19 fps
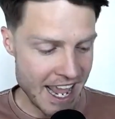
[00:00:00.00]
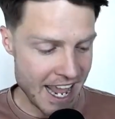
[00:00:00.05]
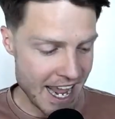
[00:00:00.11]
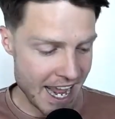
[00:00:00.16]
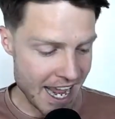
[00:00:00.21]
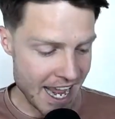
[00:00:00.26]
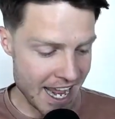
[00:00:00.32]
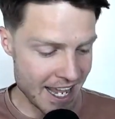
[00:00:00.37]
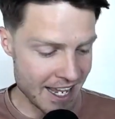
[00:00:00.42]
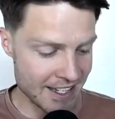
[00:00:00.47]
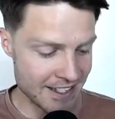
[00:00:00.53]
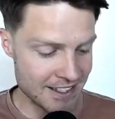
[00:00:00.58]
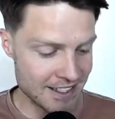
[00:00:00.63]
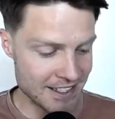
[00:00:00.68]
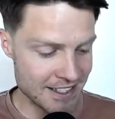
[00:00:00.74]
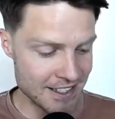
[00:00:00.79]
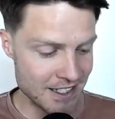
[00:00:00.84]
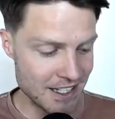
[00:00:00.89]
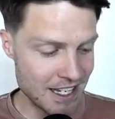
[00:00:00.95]
And
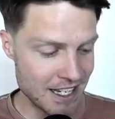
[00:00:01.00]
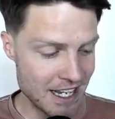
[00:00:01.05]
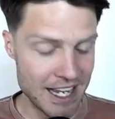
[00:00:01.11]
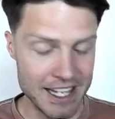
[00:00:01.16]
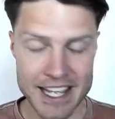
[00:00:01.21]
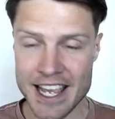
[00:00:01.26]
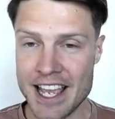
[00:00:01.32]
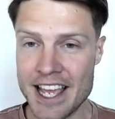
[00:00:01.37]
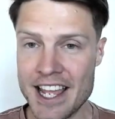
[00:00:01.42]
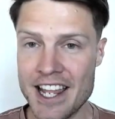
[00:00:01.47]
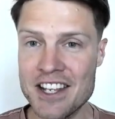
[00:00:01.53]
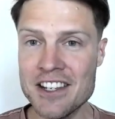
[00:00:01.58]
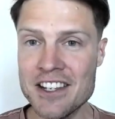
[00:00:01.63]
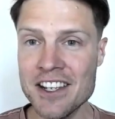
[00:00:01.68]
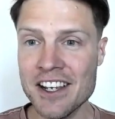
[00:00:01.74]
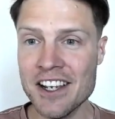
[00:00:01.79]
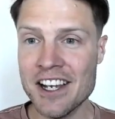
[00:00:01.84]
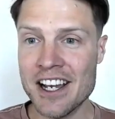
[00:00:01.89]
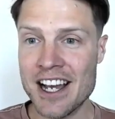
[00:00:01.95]
again,
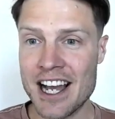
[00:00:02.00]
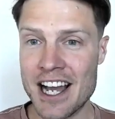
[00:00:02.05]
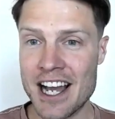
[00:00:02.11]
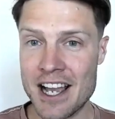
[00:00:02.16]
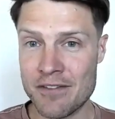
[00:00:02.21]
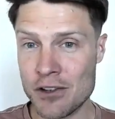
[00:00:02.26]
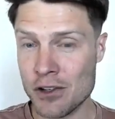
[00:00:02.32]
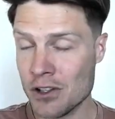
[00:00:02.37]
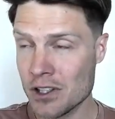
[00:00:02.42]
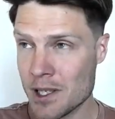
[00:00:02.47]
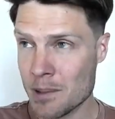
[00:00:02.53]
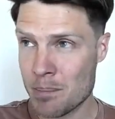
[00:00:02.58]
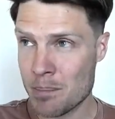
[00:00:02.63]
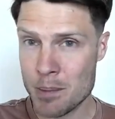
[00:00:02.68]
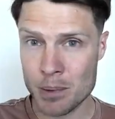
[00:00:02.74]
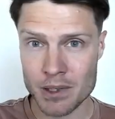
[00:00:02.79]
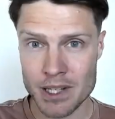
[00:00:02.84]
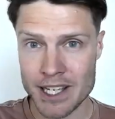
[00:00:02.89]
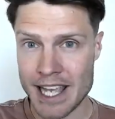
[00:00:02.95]
if you look at people
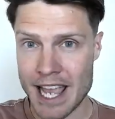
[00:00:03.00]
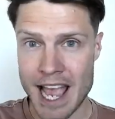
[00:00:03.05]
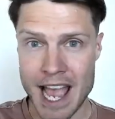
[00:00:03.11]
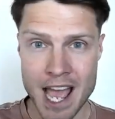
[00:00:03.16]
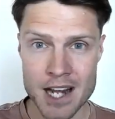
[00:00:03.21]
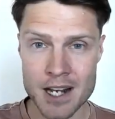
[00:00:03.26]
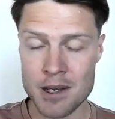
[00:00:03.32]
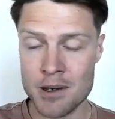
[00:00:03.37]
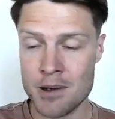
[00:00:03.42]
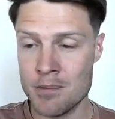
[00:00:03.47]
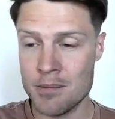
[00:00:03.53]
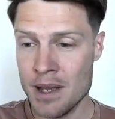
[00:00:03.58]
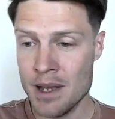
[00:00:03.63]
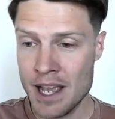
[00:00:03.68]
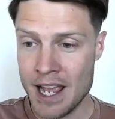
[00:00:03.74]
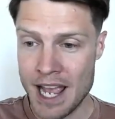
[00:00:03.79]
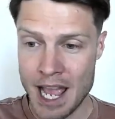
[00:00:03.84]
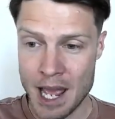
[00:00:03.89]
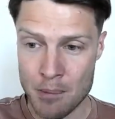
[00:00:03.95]
like Adam
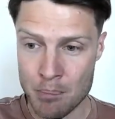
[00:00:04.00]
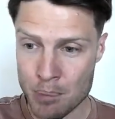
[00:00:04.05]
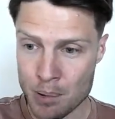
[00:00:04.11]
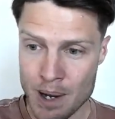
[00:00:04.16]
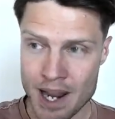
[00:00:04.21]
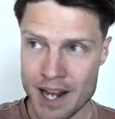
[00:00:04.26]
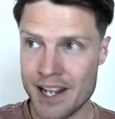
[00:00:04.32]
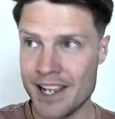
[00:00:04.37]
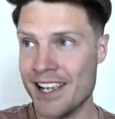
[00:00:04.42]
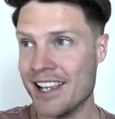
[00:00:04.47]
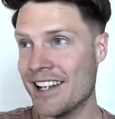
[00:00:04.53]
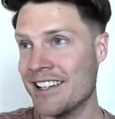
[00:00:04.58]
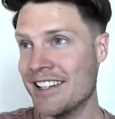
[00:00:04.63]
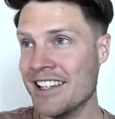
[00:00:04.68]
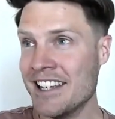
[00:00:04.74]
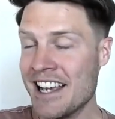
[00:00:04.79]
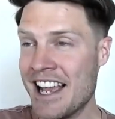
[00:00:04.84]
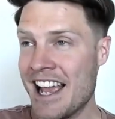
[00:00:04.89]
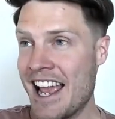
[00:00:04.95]
and Brennan
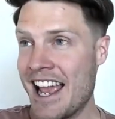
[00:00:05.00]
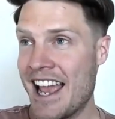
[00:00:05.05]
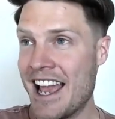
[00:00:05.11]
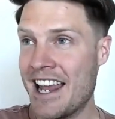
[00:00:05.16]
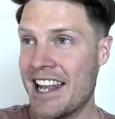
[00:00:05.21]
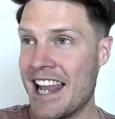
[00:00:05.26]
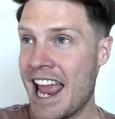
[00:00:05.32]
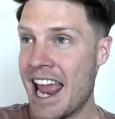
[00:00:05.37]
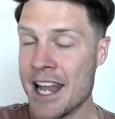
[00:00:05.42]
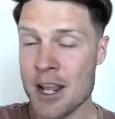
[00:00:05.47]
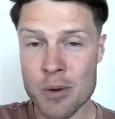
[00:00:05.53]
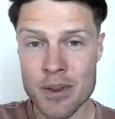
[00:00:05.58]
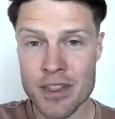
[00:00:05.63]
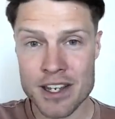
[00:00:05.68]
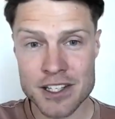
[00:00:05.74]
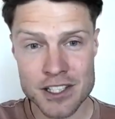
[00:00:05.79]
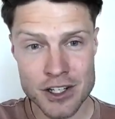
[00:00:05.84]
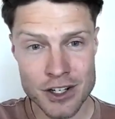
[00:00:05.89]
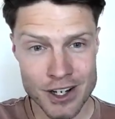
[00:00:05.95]
and anyone that's
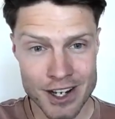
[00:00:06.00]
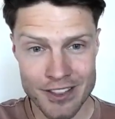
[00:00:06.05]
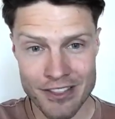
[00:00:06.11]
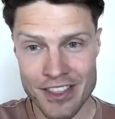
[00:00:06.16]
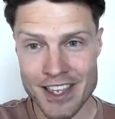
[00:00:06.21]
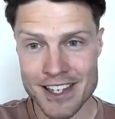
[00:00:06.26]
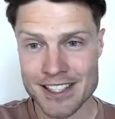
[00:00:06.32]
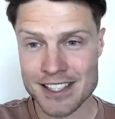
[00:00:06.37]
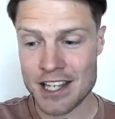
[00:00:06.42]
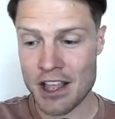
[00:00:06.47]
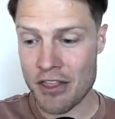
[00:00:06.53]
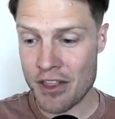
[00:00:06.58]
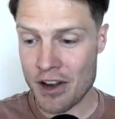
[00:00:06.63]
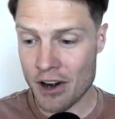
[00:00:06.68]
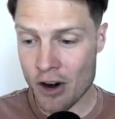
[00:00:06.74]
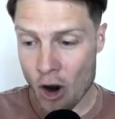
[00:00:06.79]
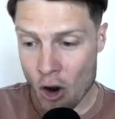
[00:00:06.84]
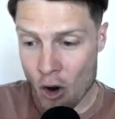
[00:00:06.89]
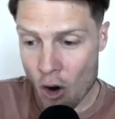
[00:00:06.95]
good at this,
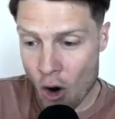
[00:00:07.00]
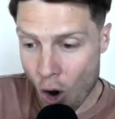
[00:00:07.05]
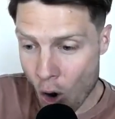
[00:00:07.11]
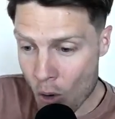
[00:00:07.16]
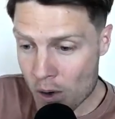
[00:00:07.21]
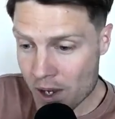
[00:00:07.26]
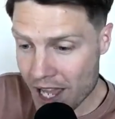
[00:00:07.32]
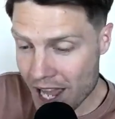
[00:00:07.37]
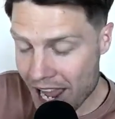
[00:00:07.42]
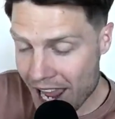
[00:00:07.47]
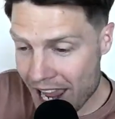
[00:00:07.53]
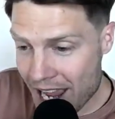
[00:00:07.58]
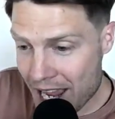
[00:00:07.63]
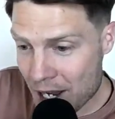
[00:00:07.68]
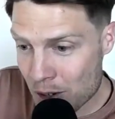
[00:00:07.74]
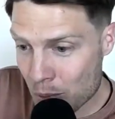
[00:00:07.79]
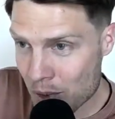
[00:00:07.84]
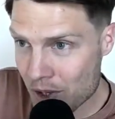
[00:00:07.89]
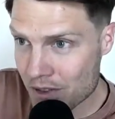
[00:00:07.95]
they're okay
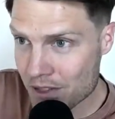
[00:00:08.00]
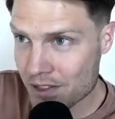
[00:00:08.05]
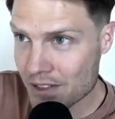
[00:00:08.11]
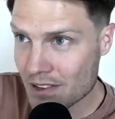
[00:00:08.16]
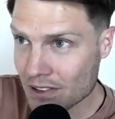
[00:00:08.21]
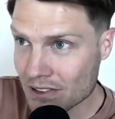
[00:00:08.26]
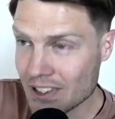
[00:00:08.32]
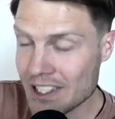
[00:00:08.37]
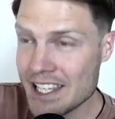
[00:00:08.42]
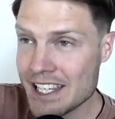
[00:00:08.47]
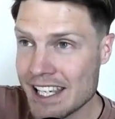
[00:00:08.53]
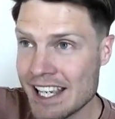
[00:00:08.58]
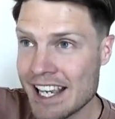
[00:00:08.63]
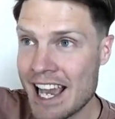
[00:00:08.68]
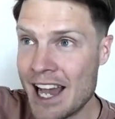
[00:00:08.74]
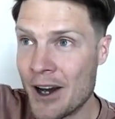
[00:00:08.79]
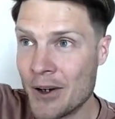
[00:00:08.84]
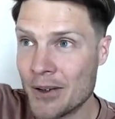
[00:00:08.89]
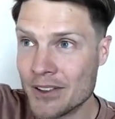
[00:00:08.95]
with leaking
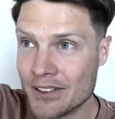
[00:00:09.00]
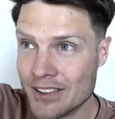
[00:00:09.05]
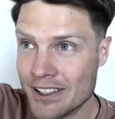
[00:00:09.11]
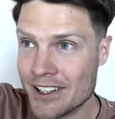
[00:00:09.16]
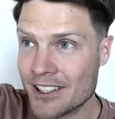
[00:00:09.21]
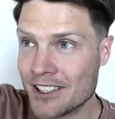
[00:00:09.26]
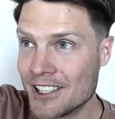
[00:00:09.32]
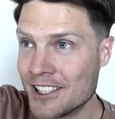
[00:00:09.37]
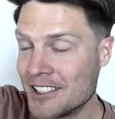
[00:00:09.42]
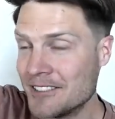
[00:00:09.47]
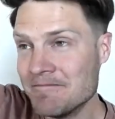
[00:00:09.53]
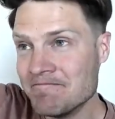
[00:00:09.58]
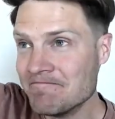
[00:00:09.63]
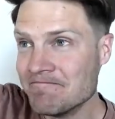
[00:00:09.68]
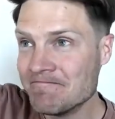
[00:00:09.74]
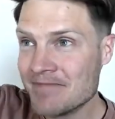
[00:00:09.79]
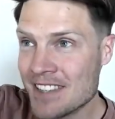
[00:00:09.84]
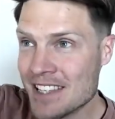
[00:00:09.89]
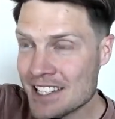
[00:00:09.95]
out little
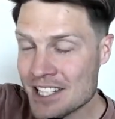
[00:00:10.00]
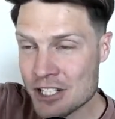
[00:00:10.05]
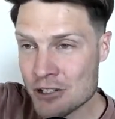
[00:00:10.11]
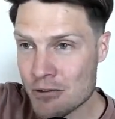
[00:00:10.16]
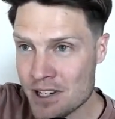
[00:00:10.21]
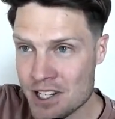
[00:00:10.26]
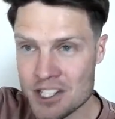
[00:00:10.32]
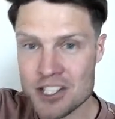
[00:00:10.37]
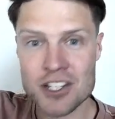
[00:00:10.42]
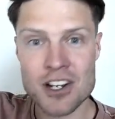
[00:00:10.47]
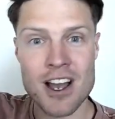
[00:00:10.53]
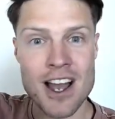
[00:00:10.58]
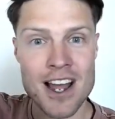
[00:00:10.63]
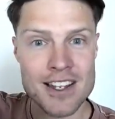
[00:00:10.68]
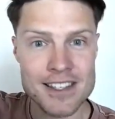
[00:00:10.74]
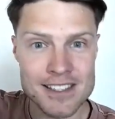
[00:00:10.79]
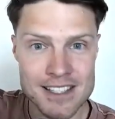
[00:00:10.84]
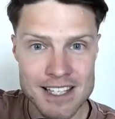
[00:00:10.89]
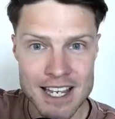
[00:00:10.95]

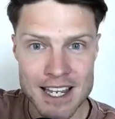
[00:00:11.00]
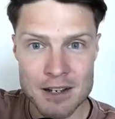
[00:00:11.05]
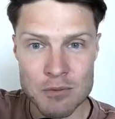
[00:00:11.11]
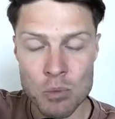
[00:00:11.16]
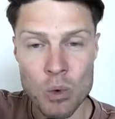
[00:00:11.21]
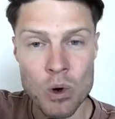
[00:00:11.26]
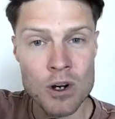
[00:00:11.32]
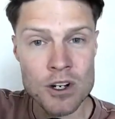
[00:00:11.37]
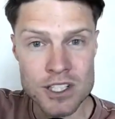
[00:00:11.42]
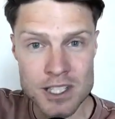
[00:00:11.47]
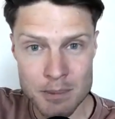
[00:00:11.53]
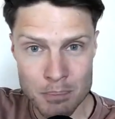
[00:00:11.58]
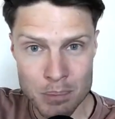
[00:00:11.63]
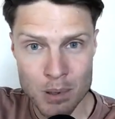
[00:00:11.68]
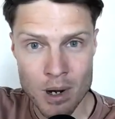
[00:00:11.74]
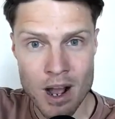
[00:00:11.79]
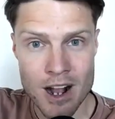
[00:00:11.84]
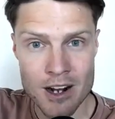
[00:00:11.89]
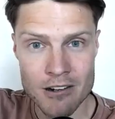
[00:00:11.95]
screenshots and works in
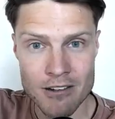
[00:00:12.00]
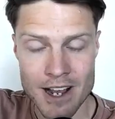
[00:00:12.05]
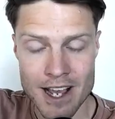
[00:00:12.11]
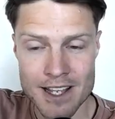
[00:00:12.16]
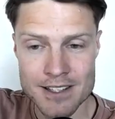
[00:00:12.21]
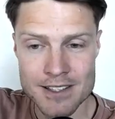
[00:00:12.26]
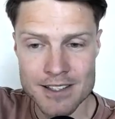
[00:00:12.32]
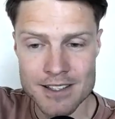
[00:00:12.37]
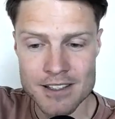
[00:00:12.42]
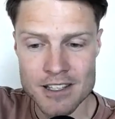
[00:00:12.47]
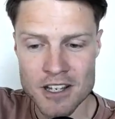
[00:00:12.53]
progress,